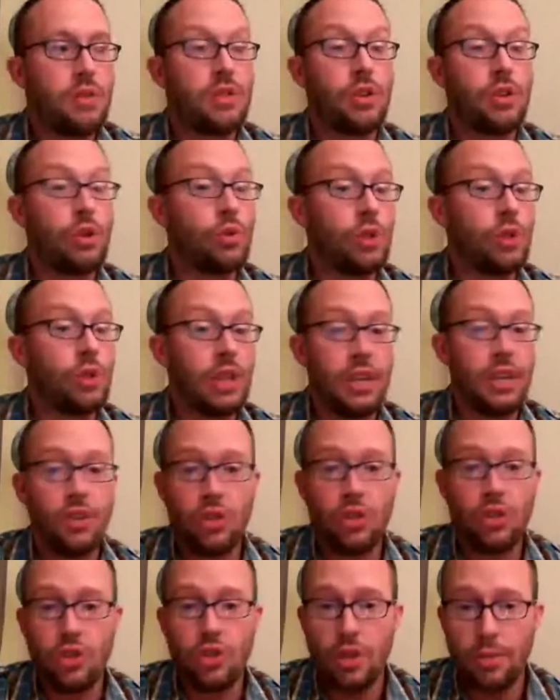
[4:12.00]
Is there a
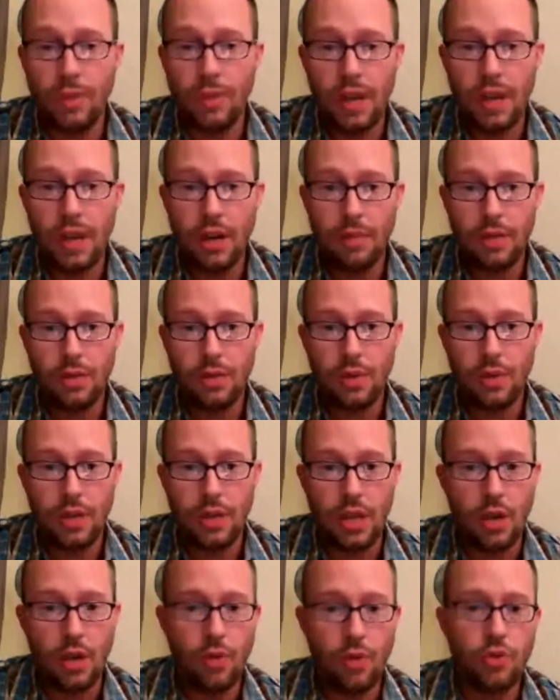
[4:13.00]
relationship there
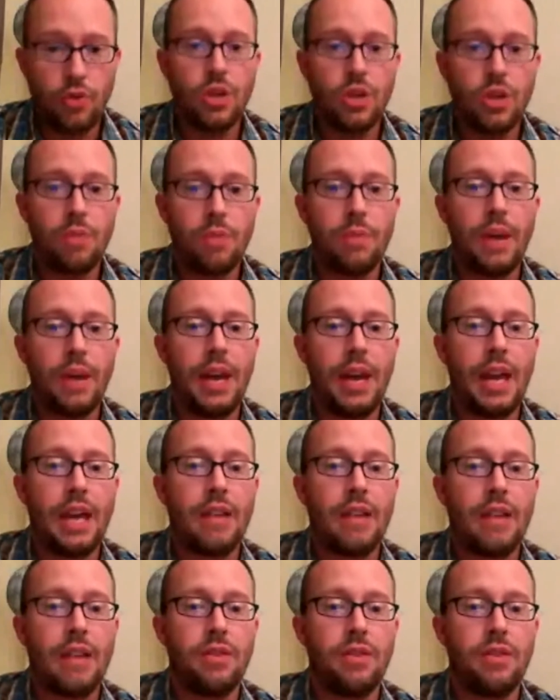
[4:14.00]
between the ownership
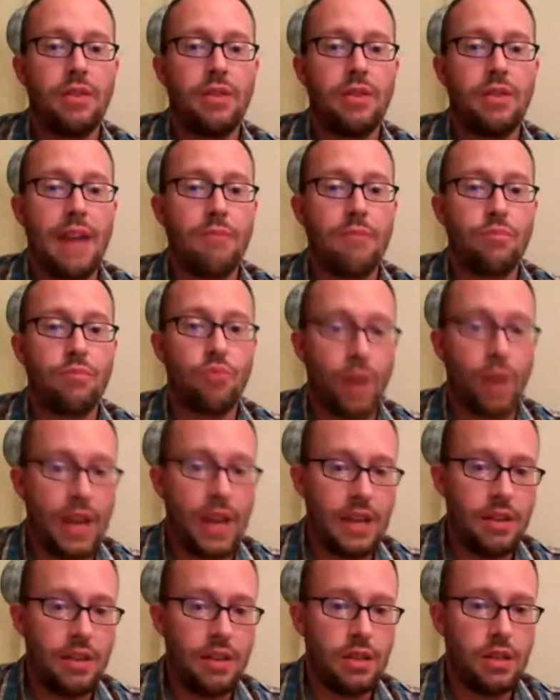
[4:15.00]
and that
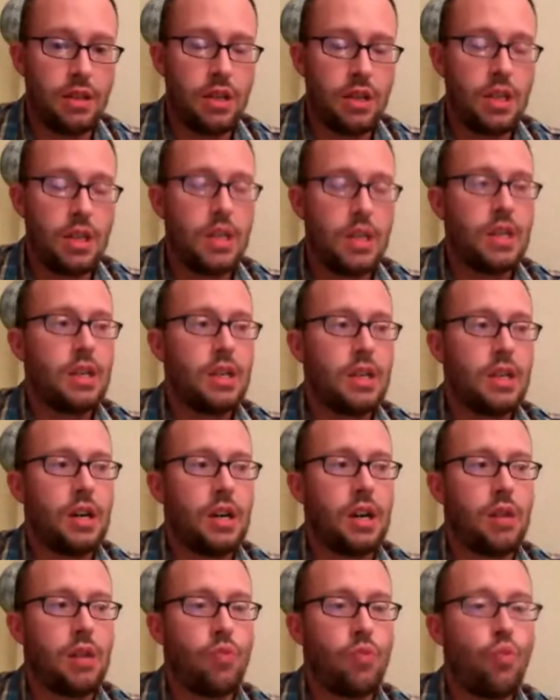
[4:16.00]
brand?
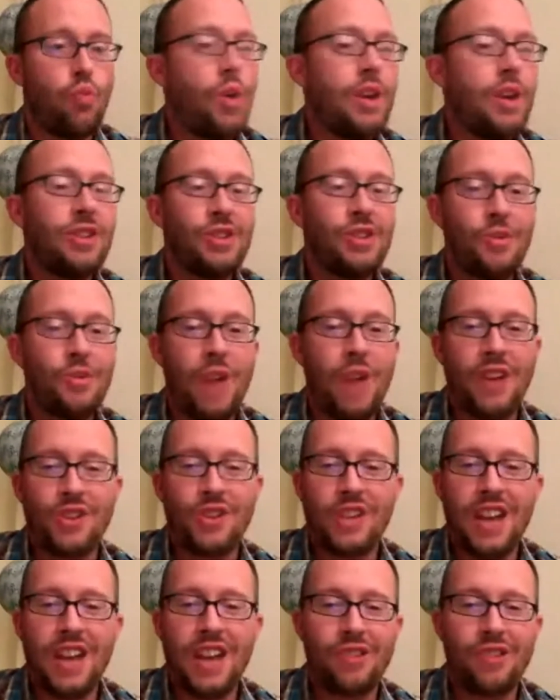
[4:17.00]
What is the
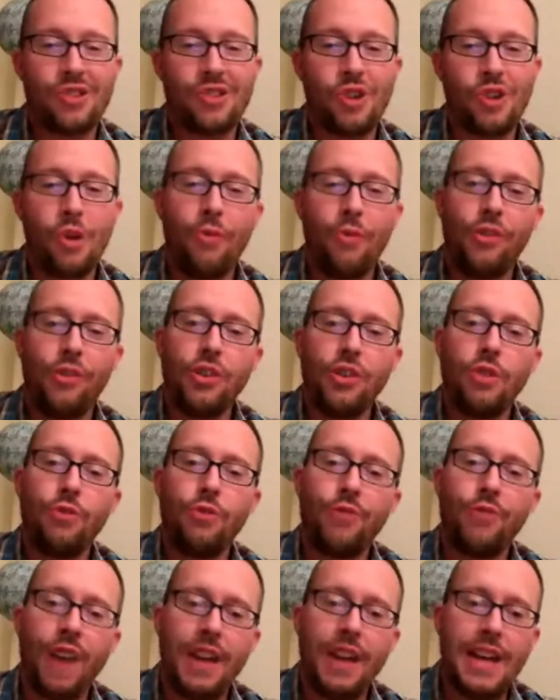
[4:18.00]
rationale? And so
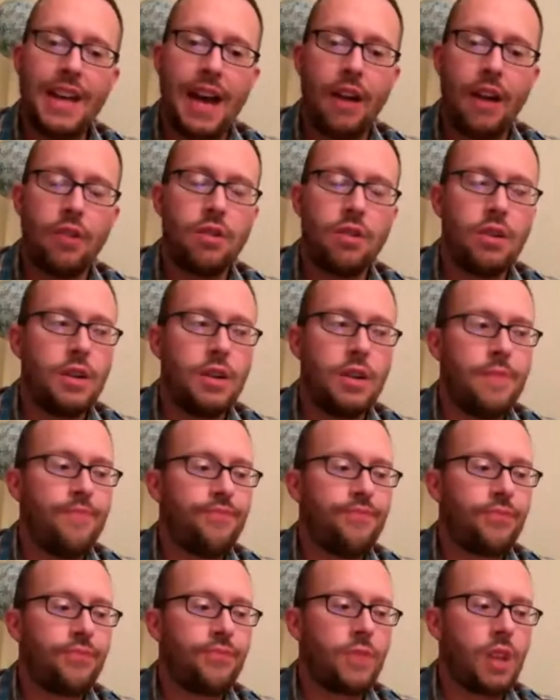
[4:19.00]
hopefully you'll find out
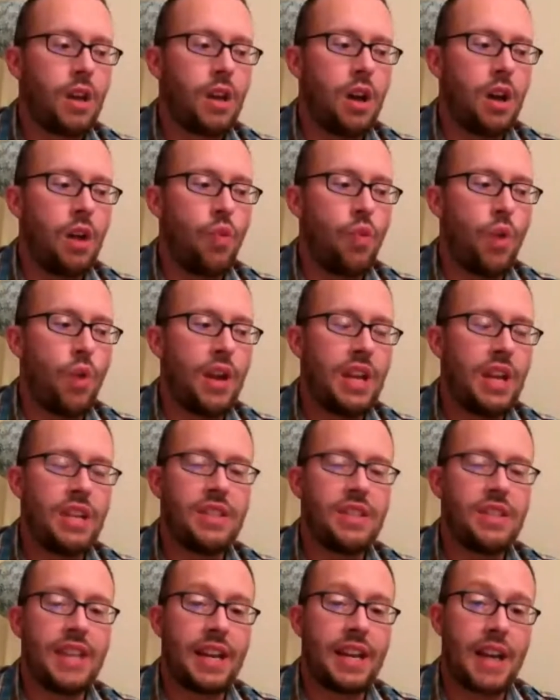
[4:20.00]

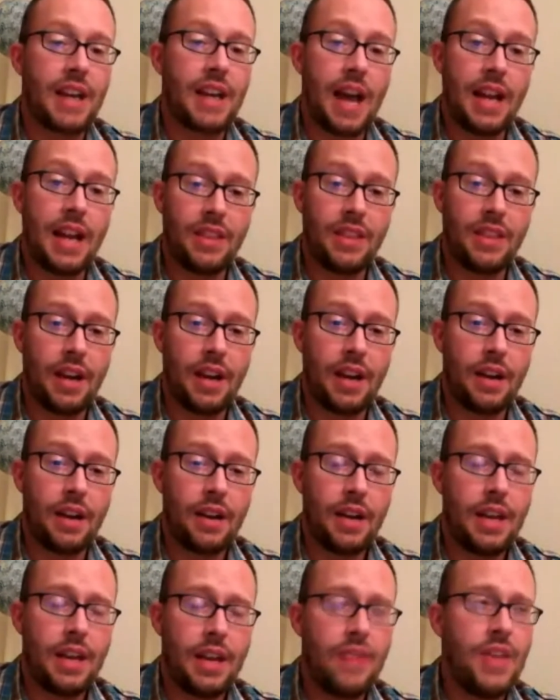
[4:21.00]
what it is that got it
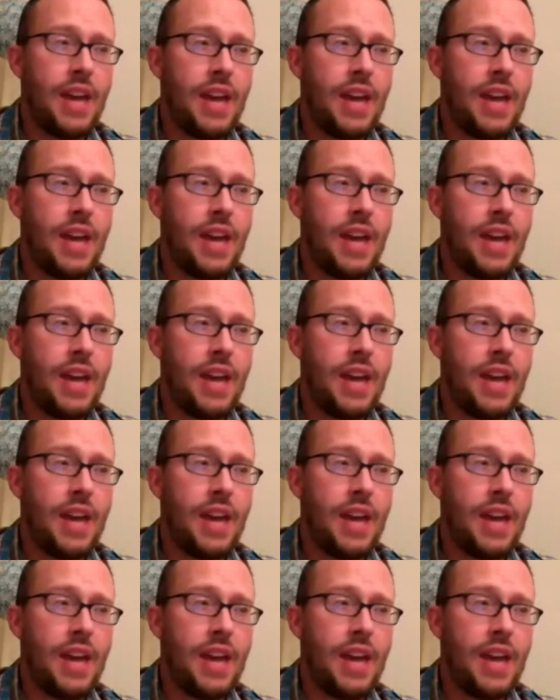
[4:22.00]
there.